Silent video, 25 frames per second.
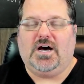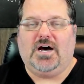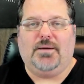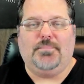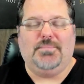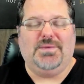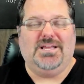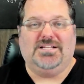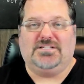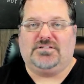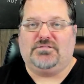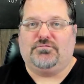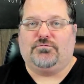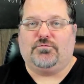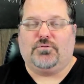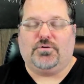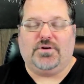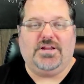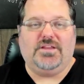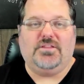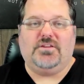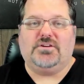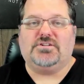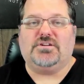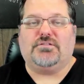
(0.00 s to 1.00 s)
It's
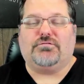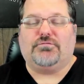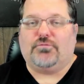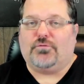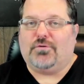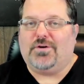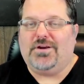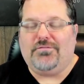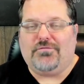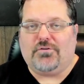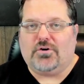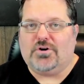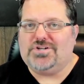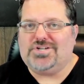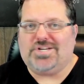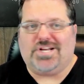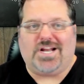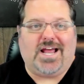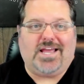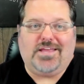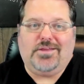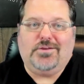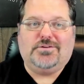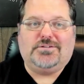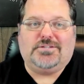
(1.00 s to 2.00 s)
free. There's a free version.
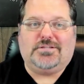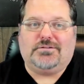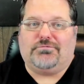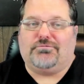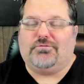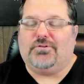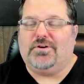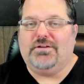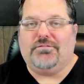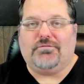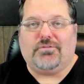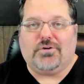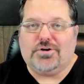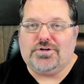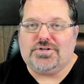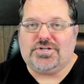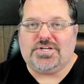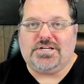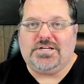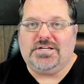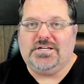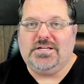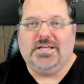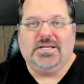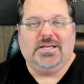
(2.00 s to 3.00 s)
I use the free
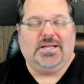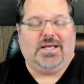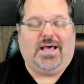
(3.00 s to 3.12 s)
version.